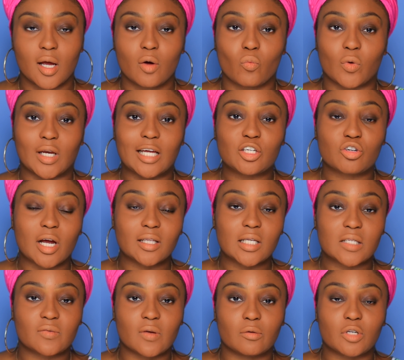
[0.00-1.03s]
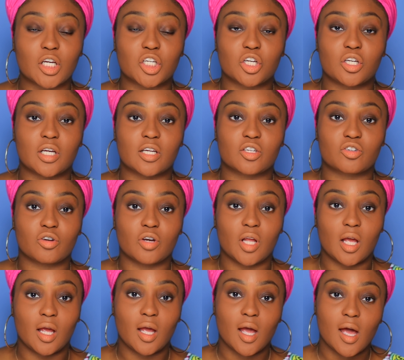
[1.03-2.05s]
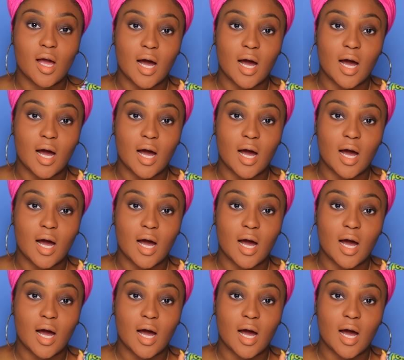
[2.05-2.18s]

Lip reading: When I tried this foundation yesterday,